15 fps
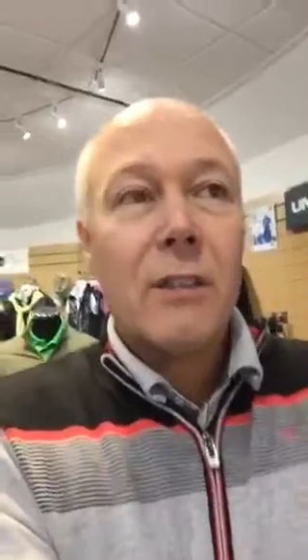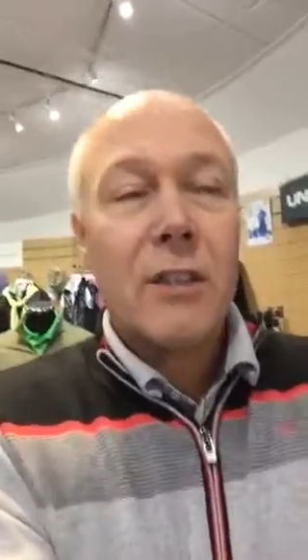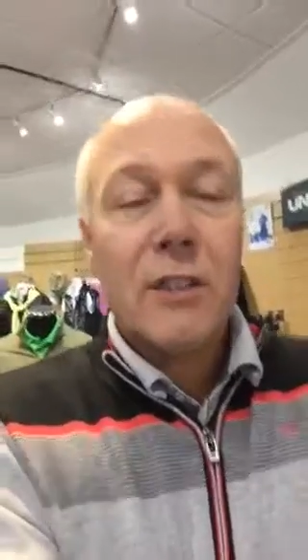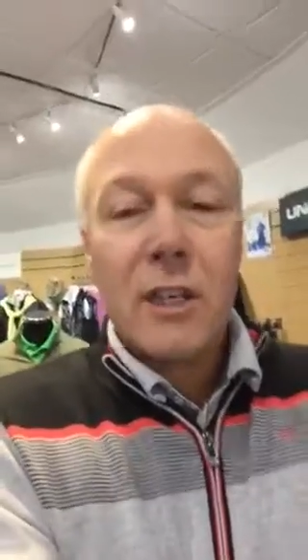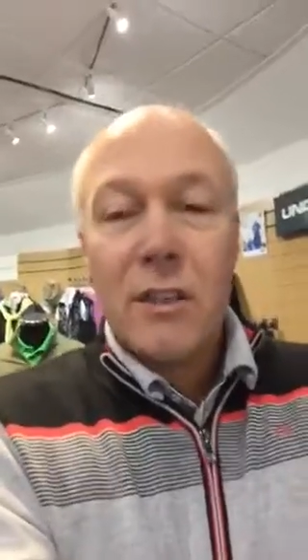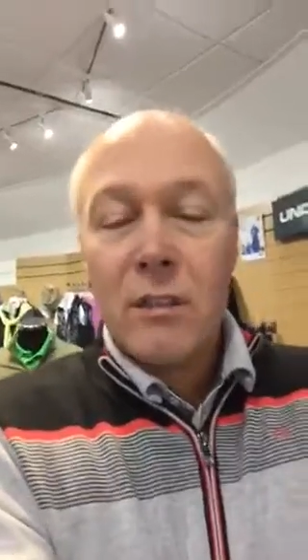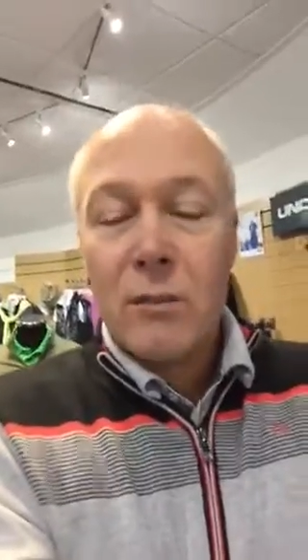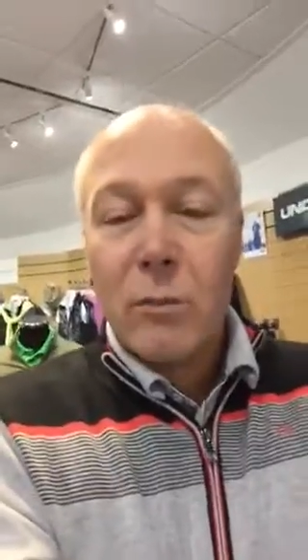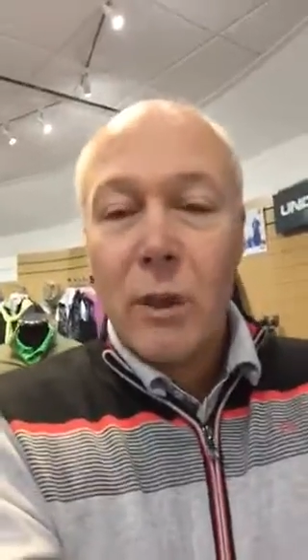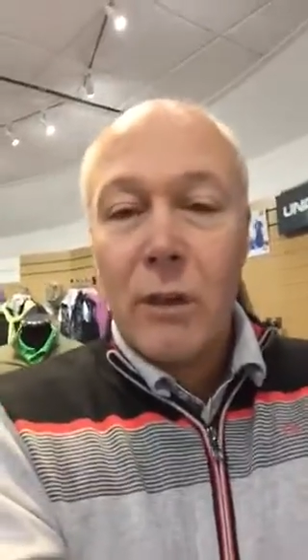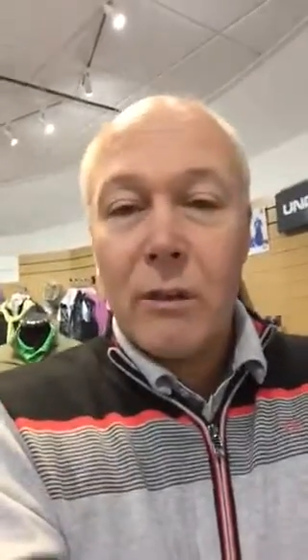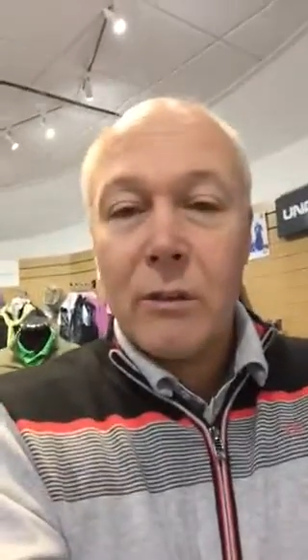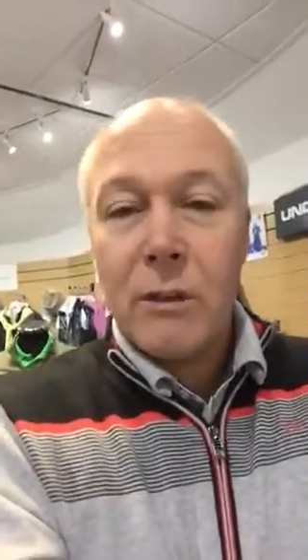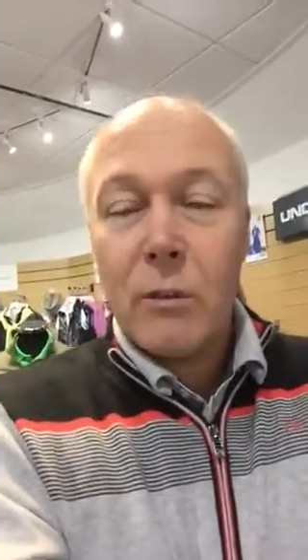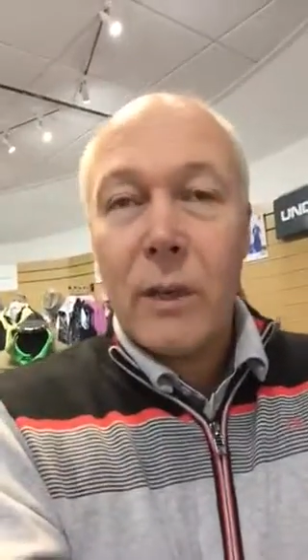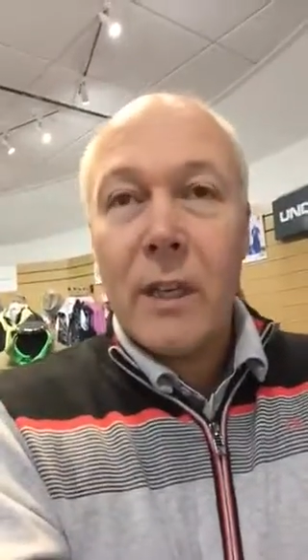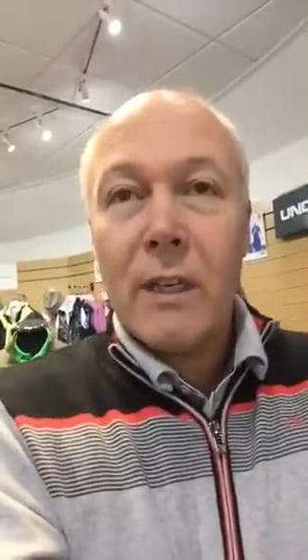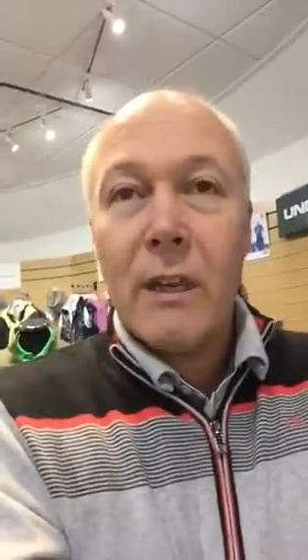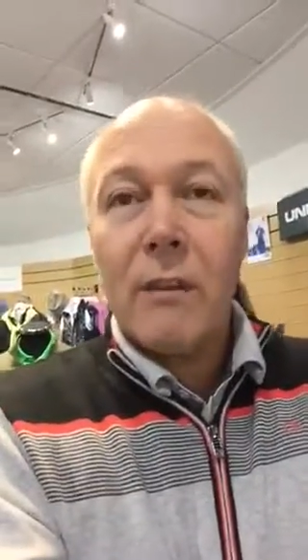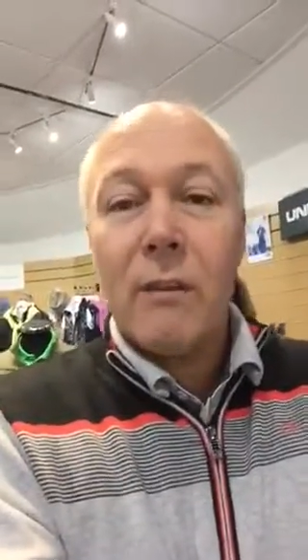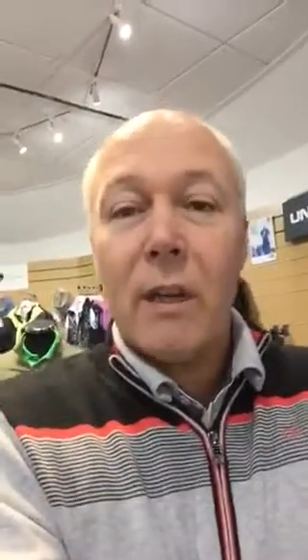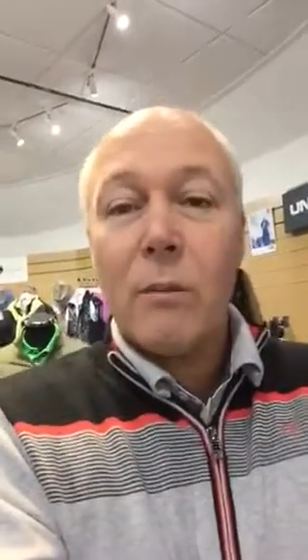The season's well underway
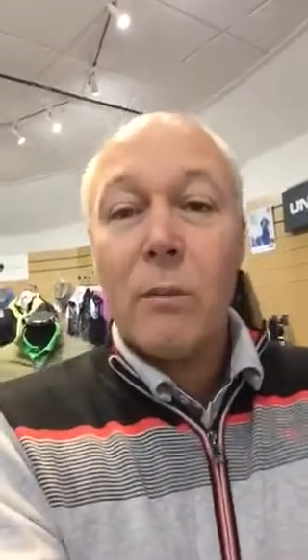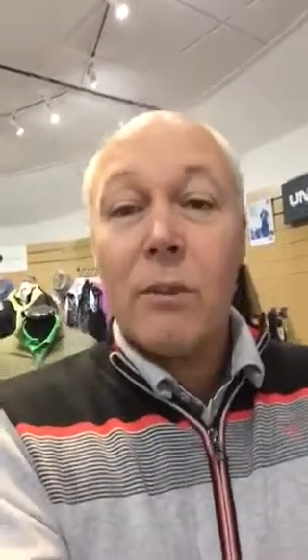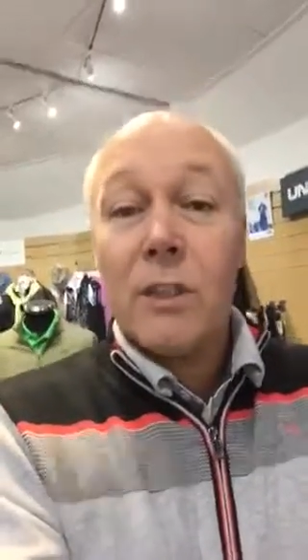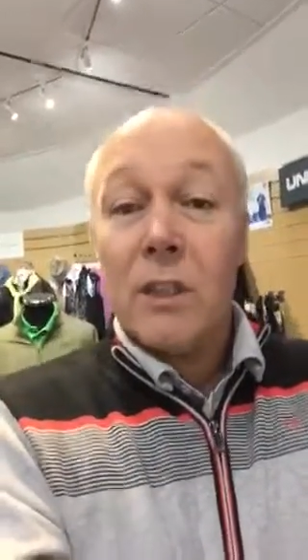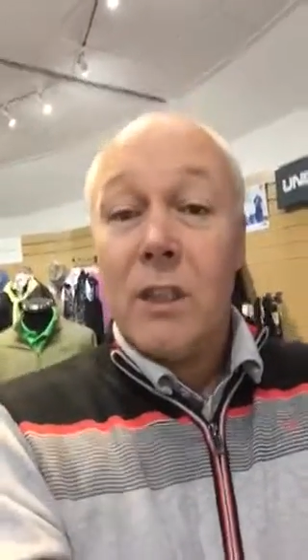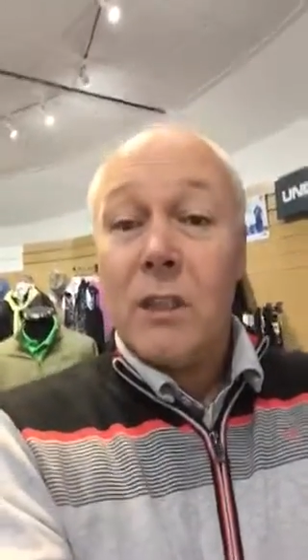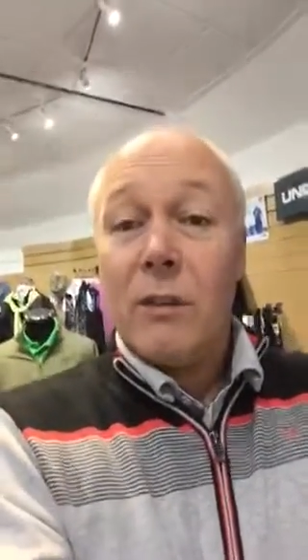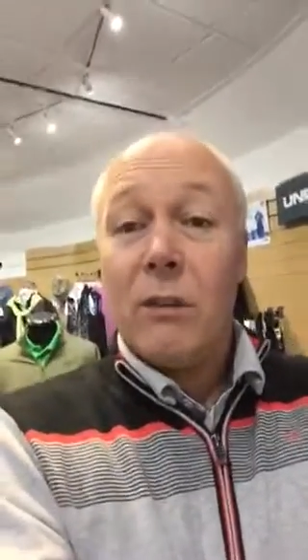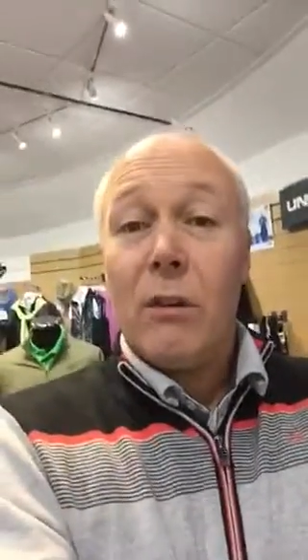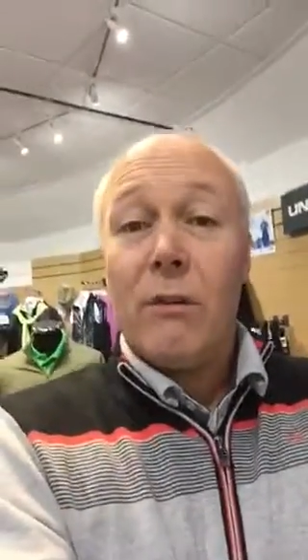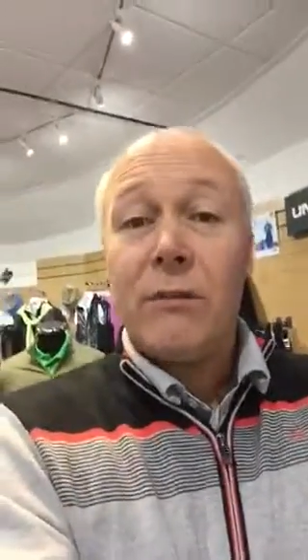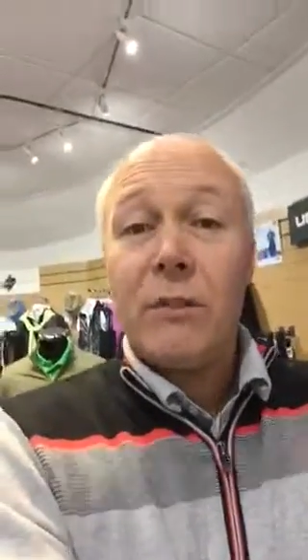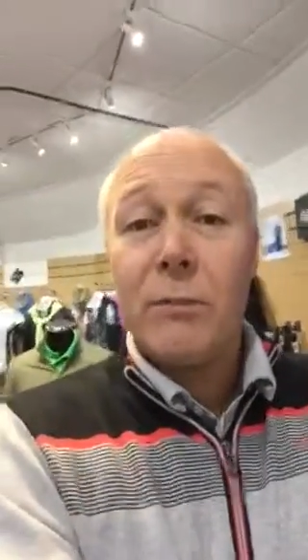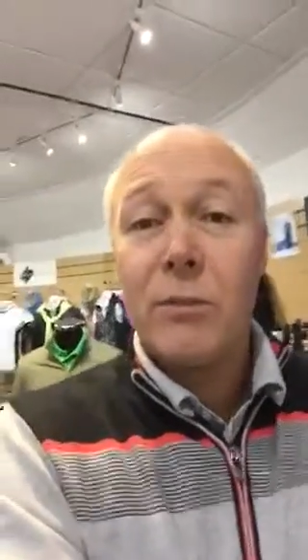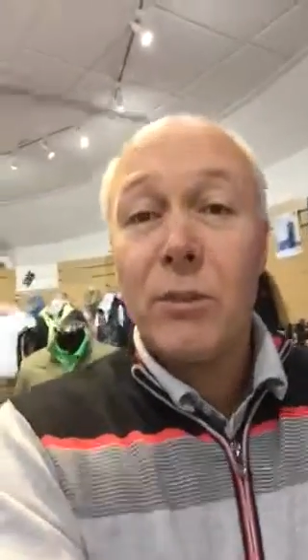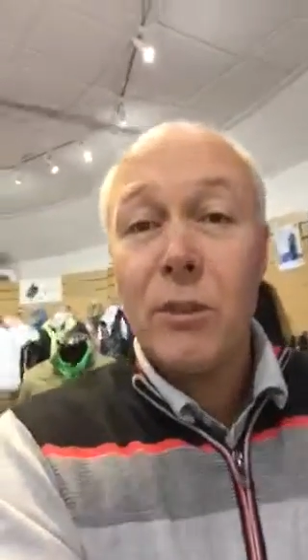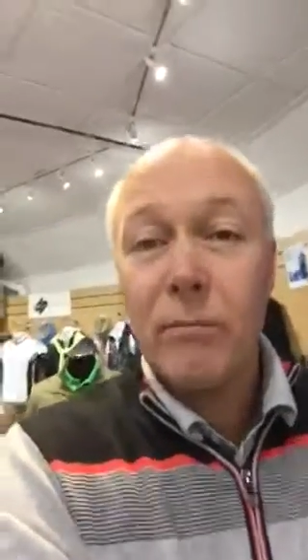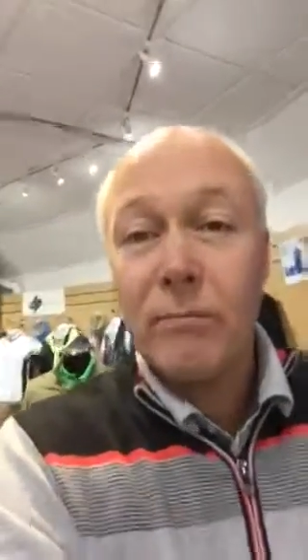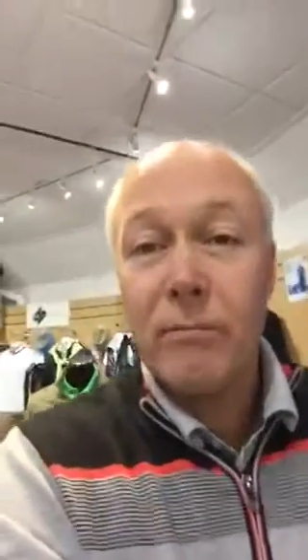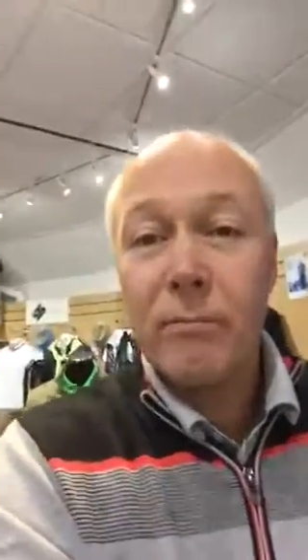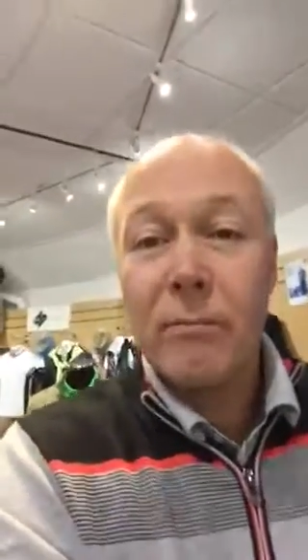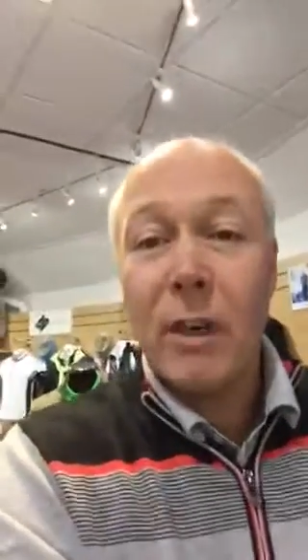now, and we'll see you at the golf club
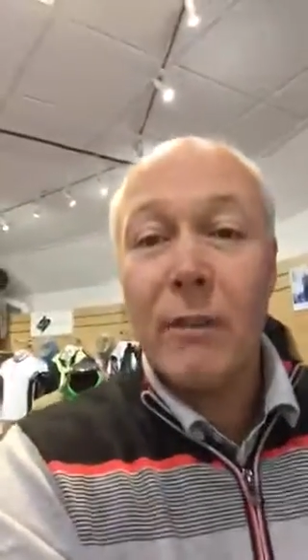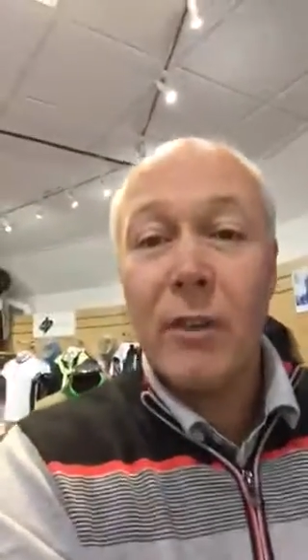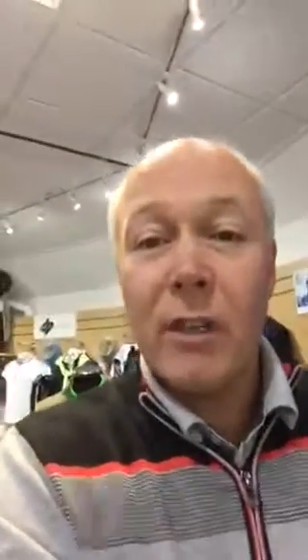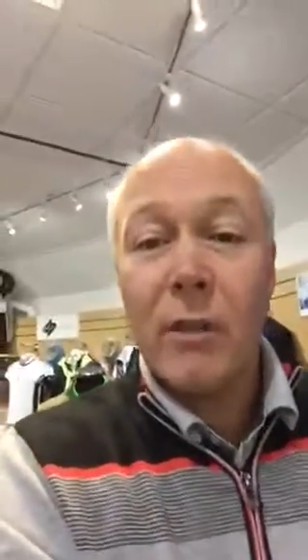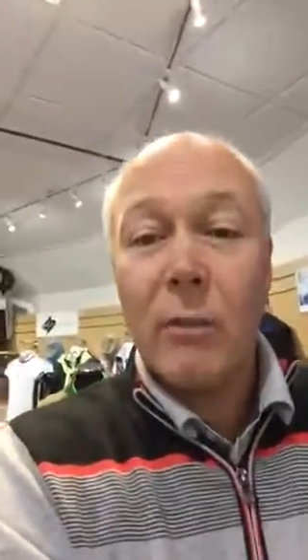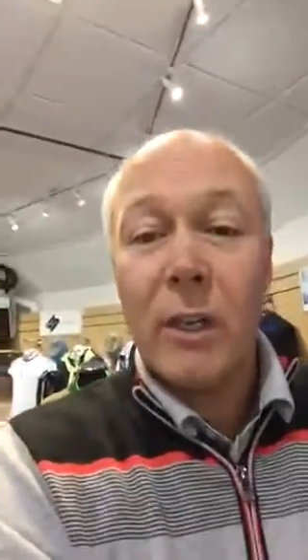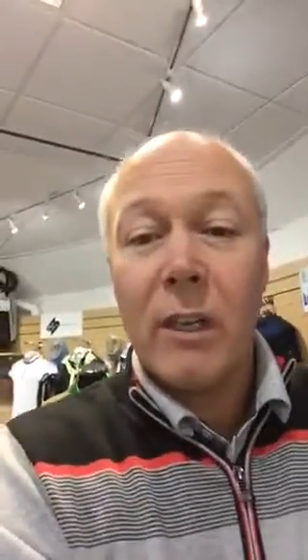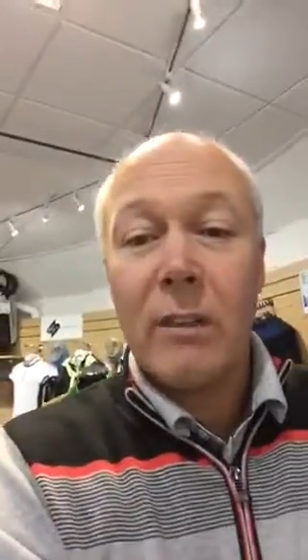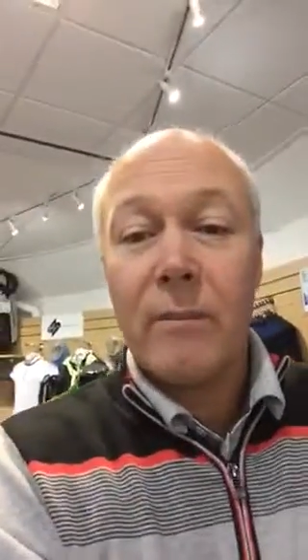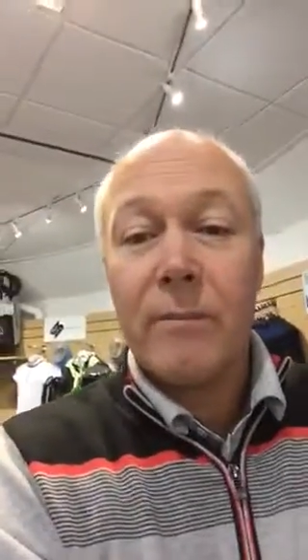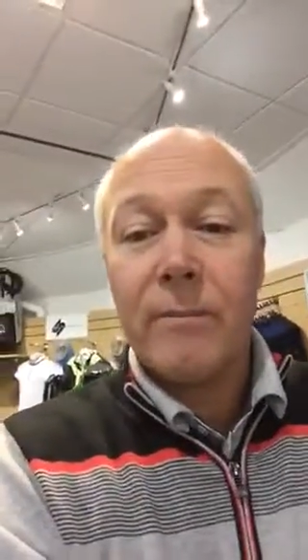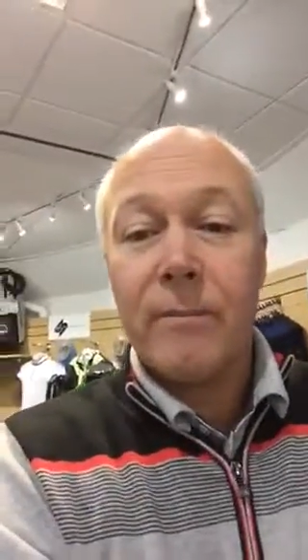soon. Have a great week.